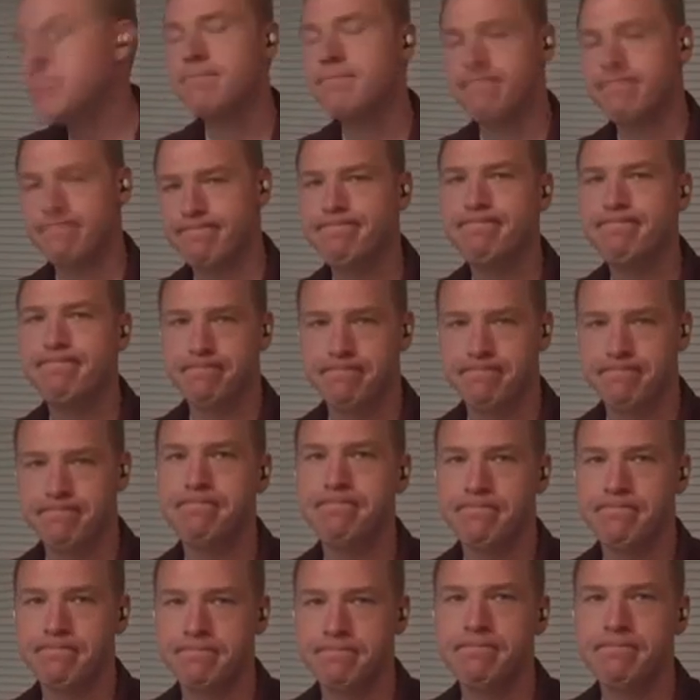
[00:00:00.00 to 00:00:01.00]
They're going to
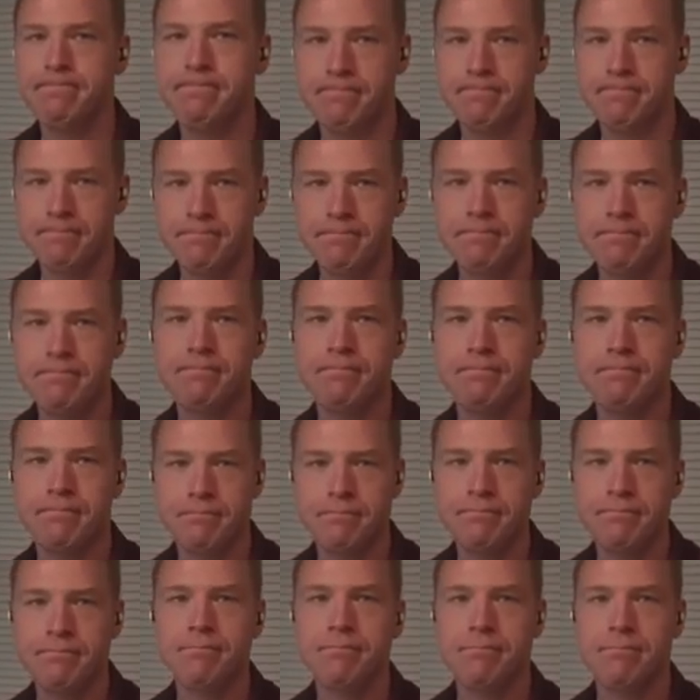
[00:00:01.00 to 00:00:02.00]
request a
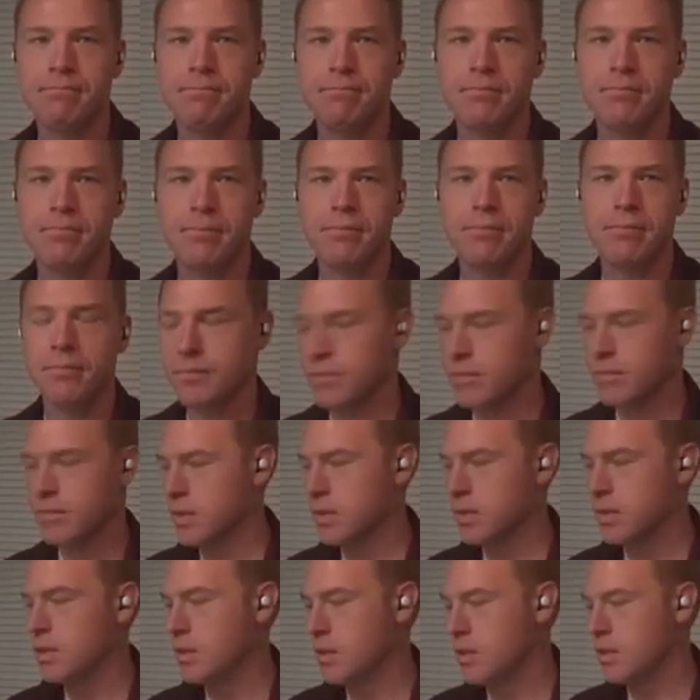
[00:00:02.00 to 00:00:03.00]
lot of
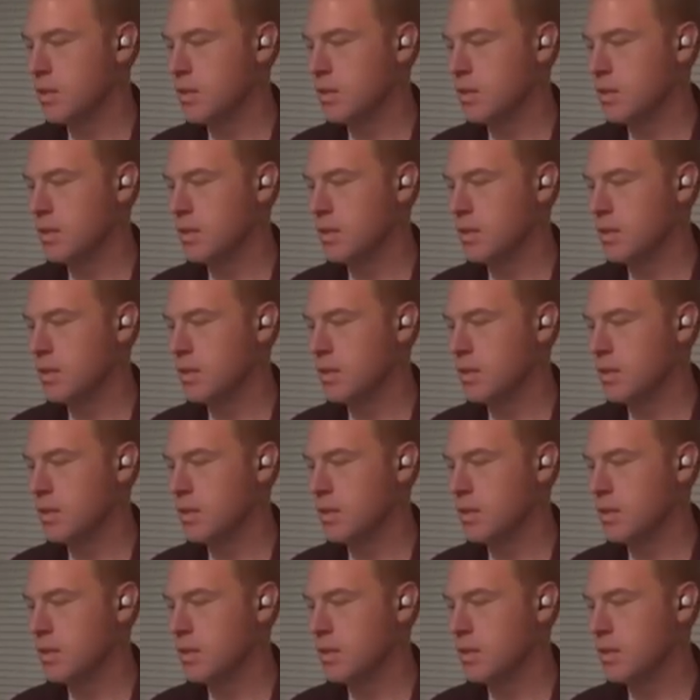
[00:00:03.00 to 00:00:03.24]
information.